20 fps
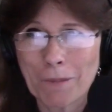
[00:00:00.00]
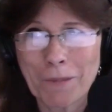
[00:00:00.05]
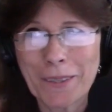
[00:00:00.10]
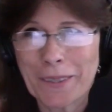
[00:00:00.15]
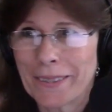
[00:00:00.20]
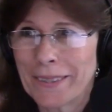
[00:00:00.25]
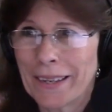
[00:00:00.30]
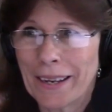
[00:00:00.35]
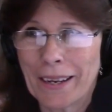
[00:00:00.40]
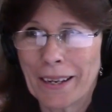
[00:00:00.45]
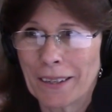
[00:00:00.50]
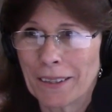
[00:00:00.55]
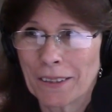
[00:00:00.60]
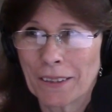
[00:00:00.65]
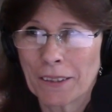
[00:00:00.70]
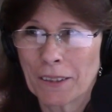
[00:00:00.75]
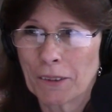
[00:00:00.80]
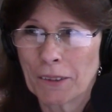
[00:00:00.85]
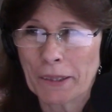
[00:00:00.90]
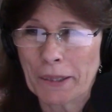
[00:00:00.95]
just saying.
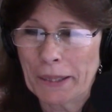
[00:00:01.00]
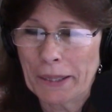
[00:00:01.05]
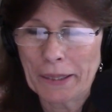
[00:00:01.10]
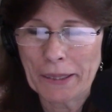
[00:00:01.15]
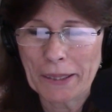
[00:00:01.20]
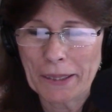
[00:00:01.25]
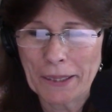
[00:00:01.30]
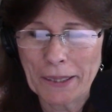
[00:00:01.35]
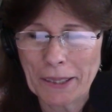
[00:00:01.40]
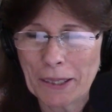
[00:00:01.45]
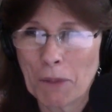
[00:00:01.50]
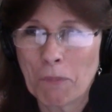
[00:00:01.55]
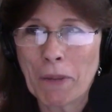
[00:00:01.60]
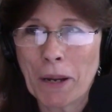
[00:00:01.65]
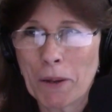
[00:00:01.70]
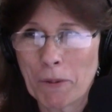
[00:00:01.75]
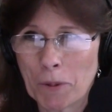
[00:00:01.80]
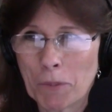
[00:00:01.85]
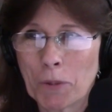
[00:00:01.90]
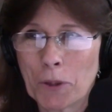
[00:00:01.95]
Right? Uh,
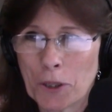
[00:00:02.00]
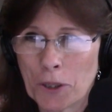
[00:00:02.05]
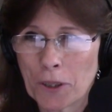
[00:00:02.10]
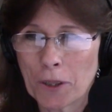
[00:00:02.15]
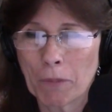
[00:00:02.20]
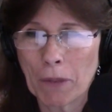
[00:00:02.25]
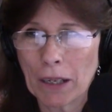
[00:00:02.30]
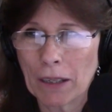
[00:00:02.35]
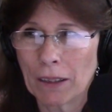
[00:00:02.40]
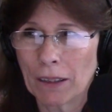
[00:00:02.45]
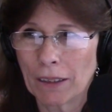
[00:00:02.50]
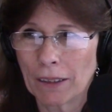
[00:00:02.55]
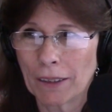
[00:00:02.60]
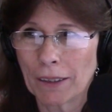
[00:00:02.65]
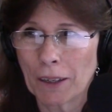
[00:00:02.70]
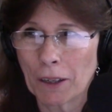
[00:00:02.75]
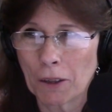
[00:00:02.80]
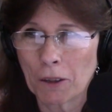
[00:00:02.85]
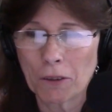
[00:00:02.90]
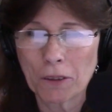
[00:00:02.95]
Somebody would push the button.
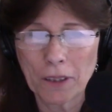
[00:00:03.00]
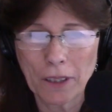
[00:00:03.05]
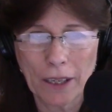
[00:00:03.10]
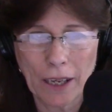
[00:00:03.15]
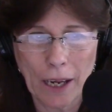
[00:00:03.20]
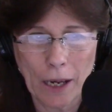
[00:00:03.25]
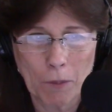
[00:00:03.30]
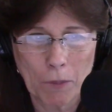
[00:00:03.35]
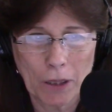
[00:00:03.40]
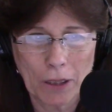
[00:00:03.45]
There goes the camera.